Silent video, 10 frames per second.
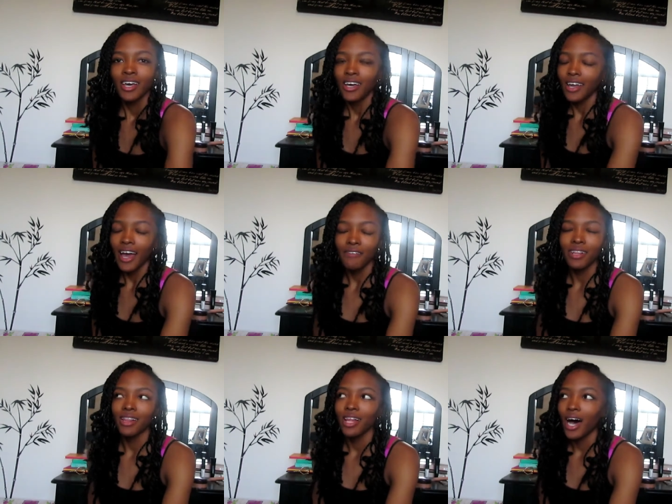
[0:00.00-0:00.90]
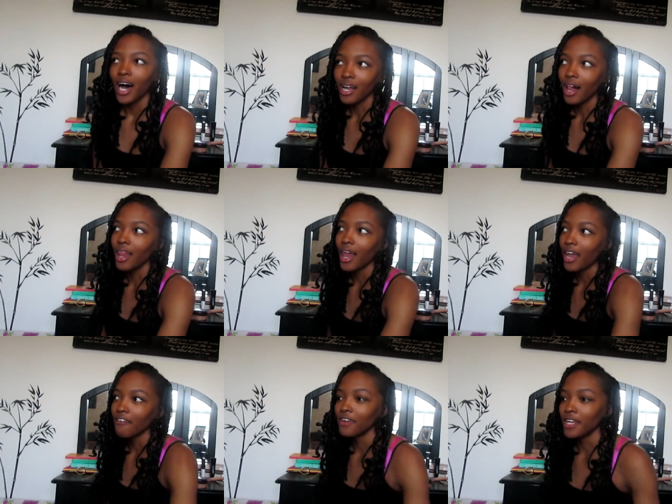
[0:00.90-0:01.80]
and I have a lot
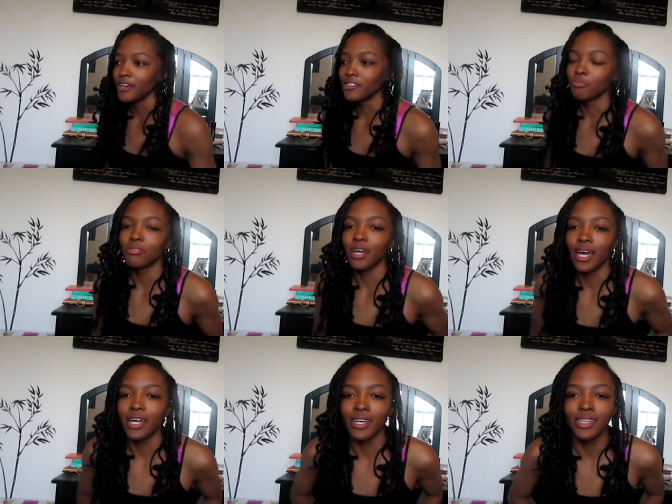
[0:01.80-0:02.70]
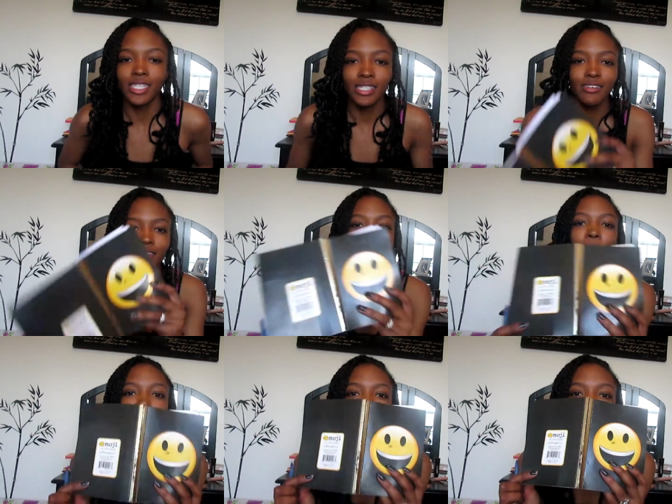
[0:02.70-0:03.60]
of videos planned in this little
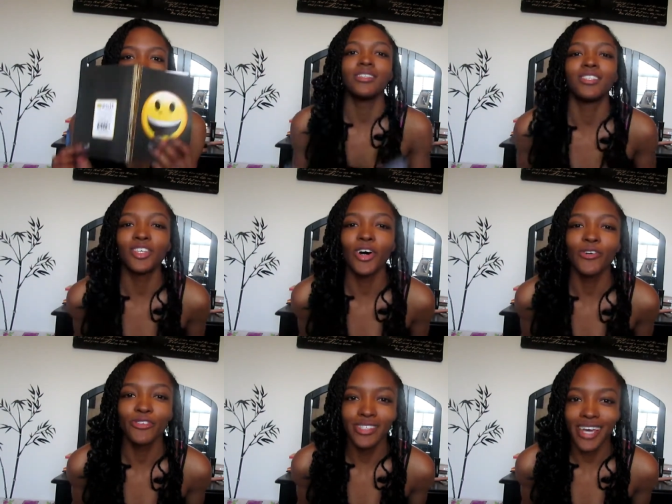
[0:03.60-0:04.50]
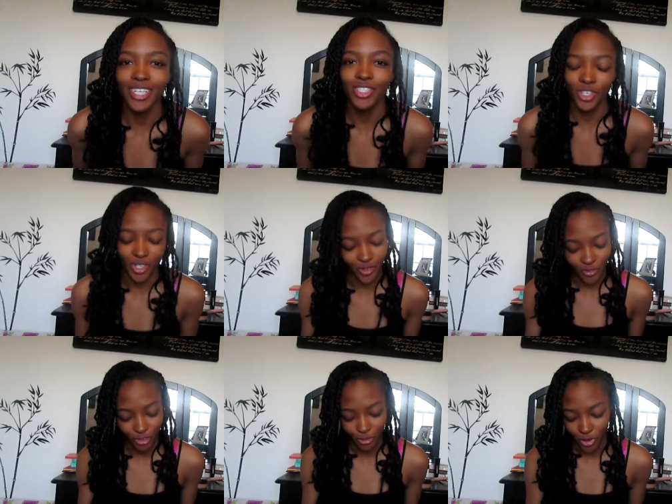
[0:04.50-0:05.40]
notebook. So stay
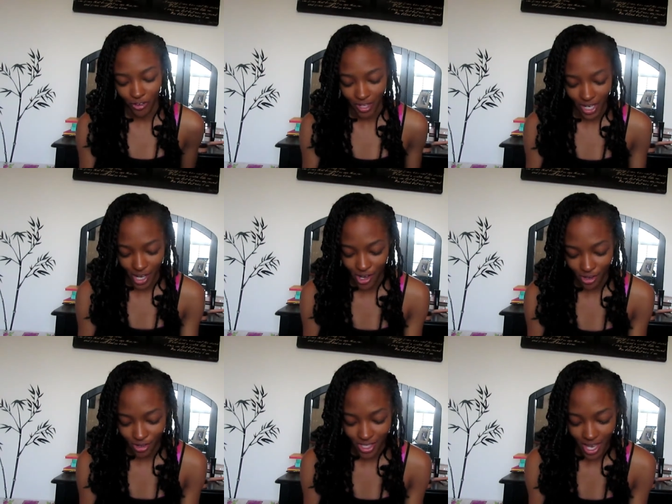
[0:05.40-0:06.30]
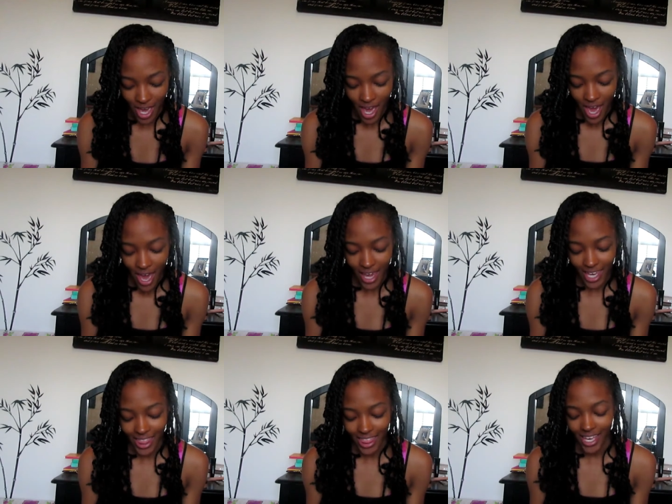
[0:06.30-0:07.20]
tuned for more videos,
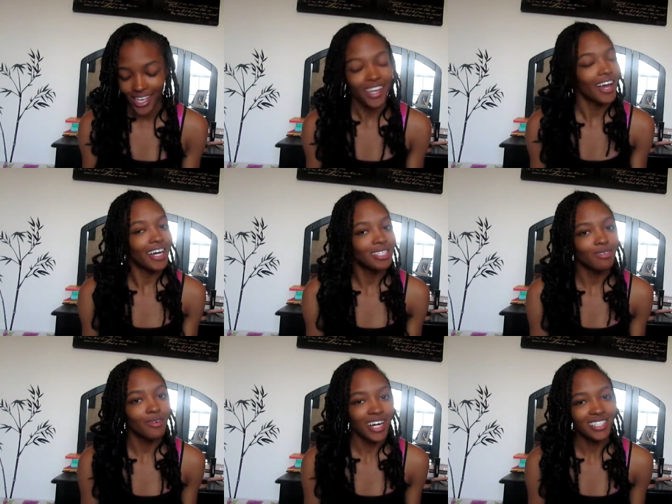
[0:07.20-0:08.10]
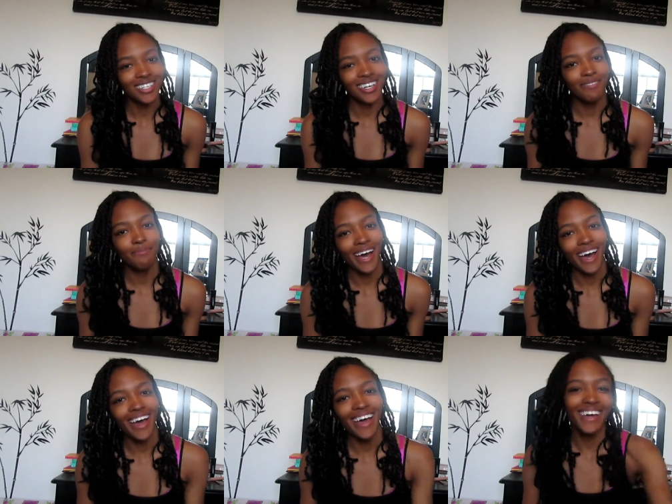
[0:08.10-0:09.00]
and thank you guys for watching.
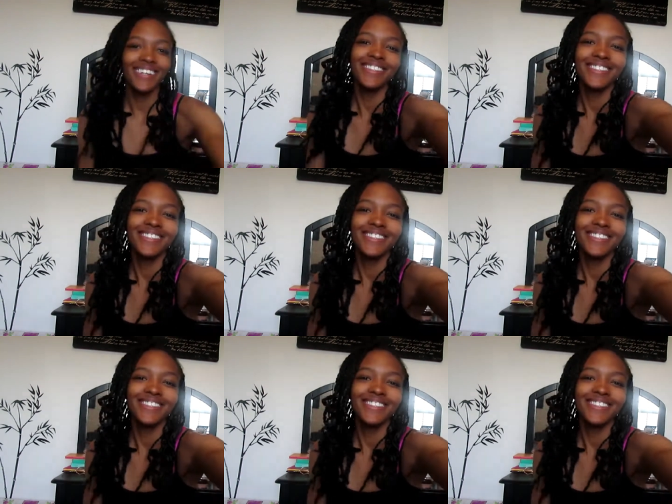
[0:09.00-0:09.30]
Bye.